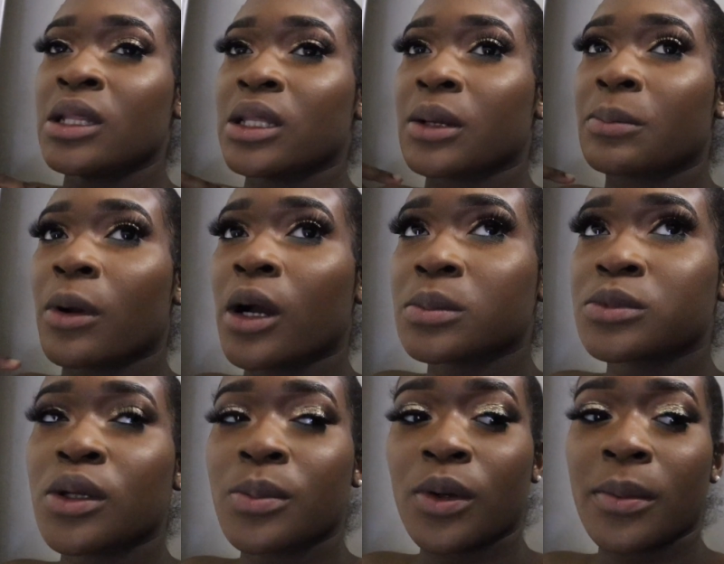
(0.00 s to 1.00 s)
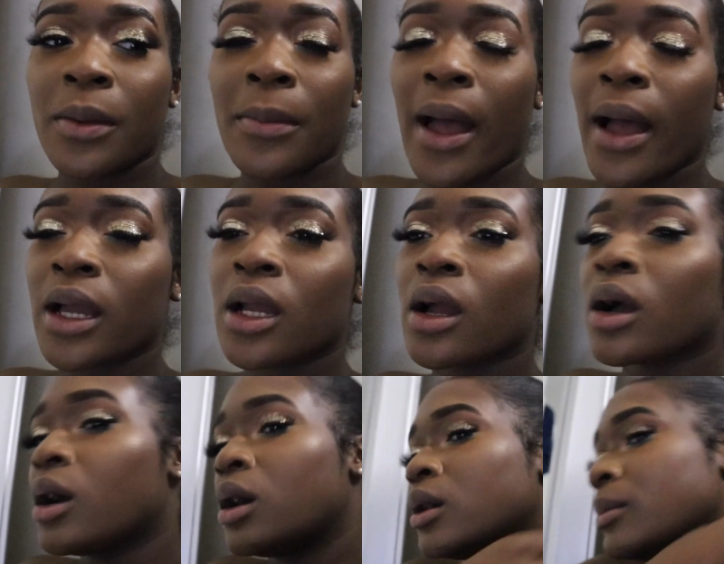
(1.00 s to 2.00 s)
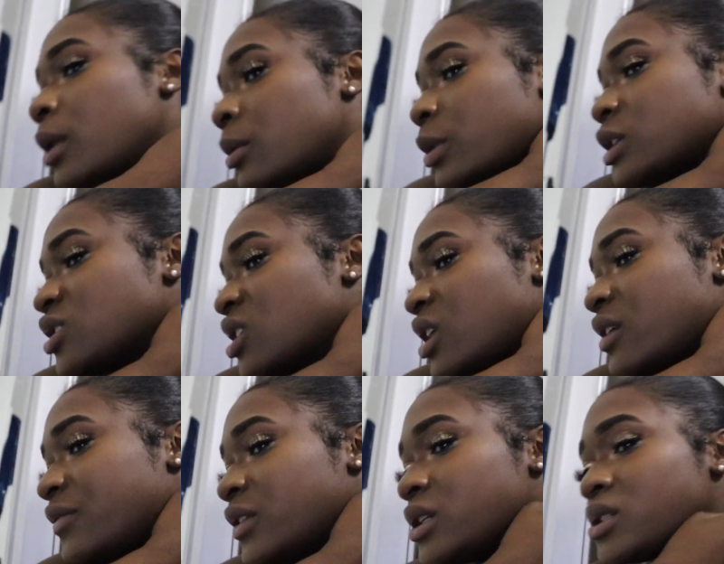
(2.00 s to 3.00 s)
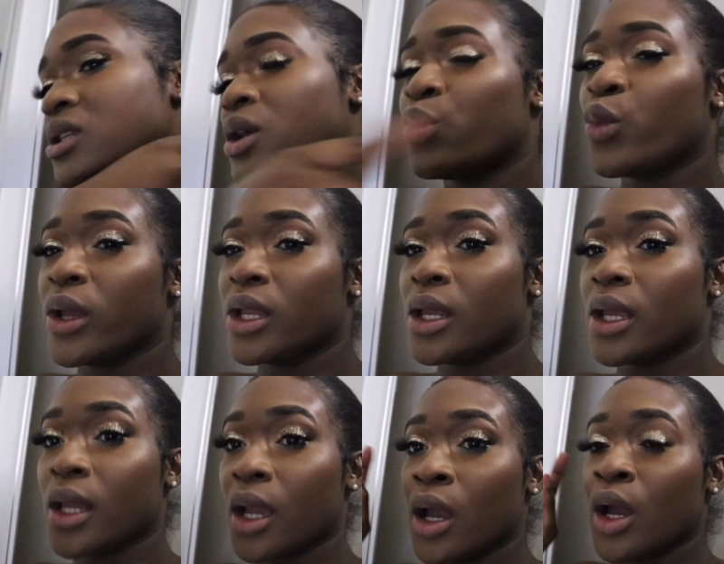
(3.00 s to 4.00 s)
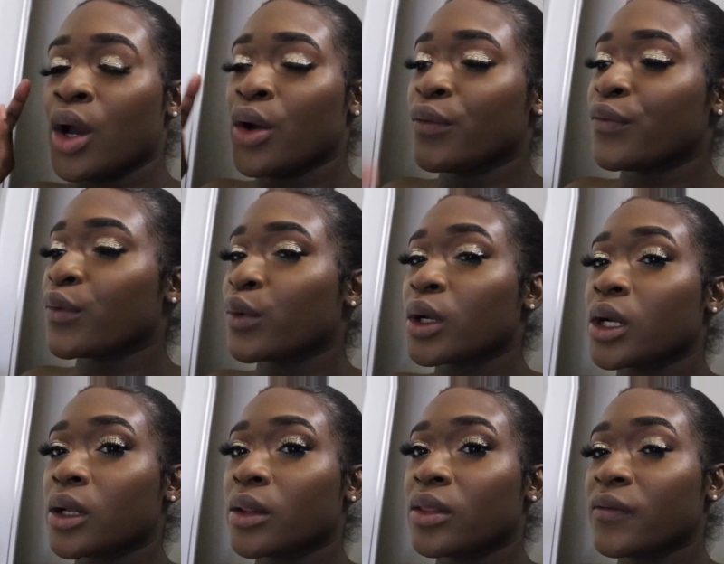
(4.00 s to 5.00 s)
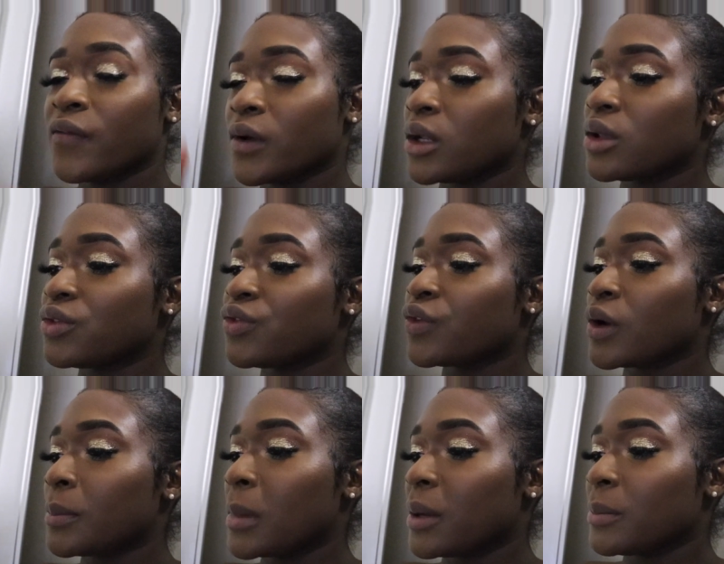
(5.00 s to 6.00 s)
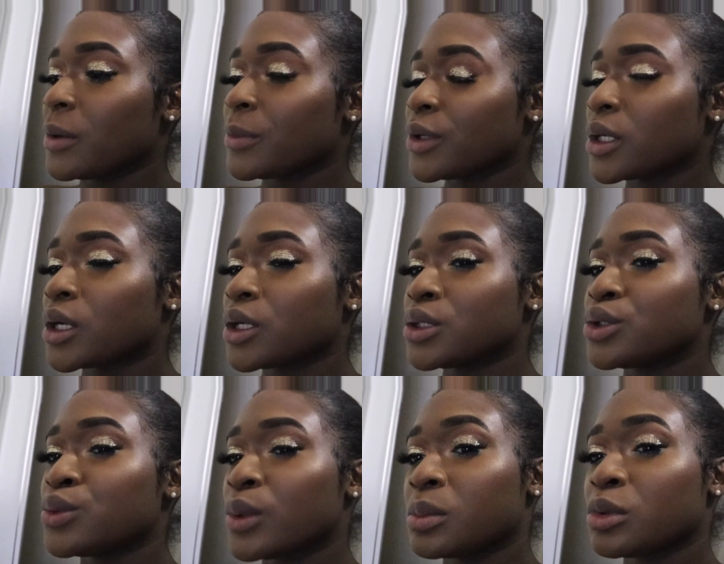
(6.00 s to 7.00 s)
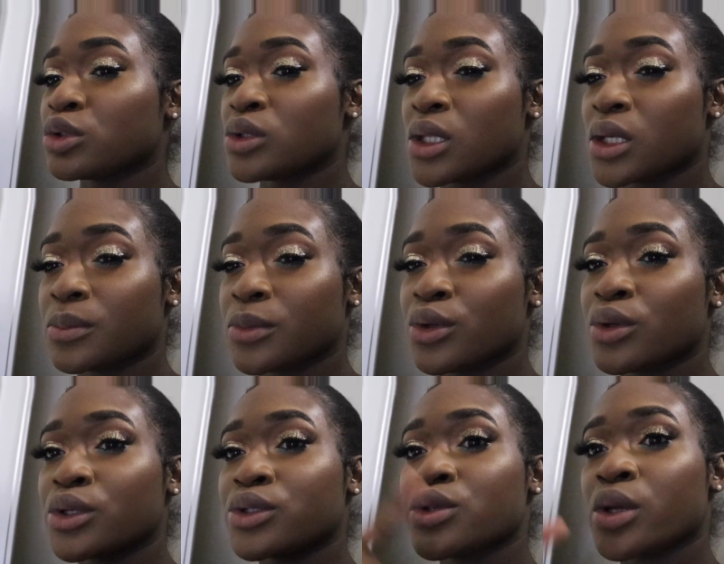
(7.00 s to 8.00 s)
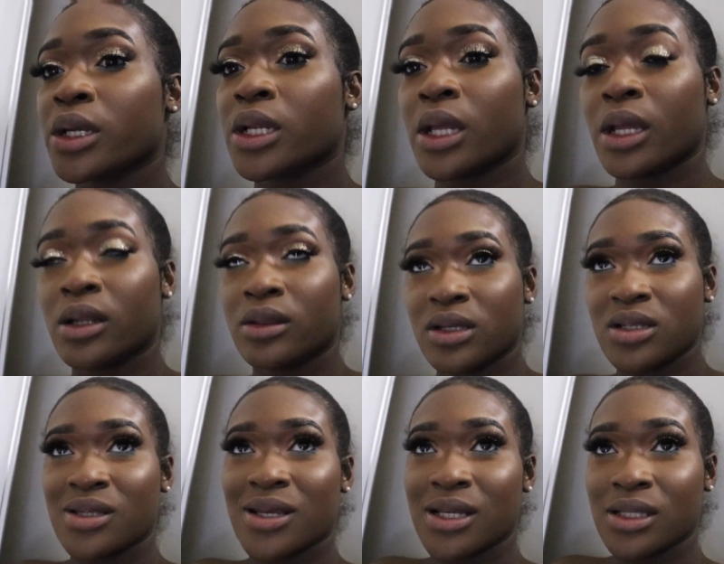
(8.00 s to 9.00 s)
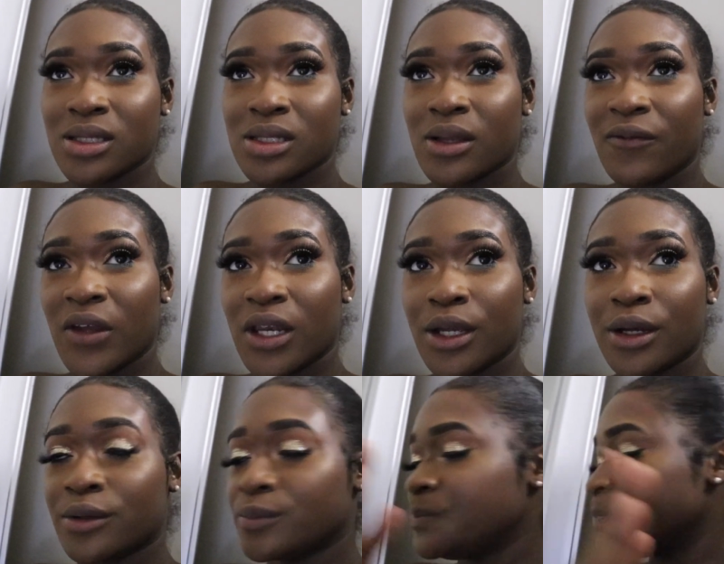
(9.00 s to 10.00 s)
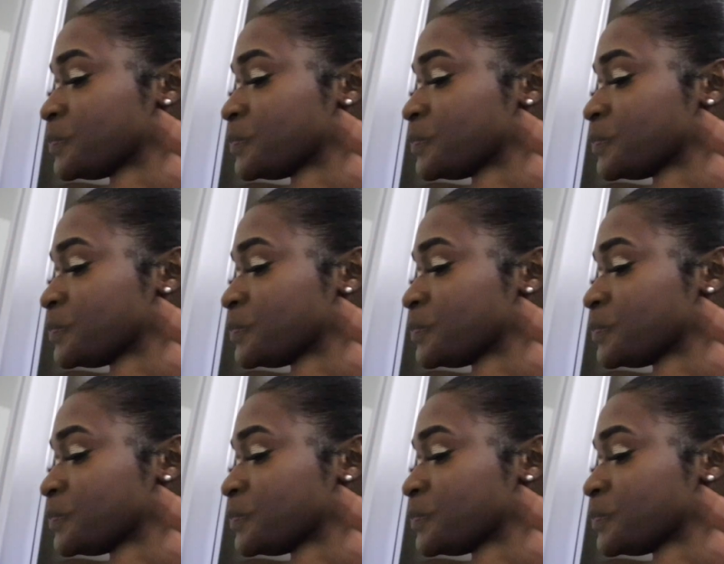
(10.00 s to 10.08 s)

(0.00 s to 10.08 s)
like propped up on my back. Um, I'm watching Netflix and waiting for the footage from my memory card to upload to the computer so I can edit this Insta video.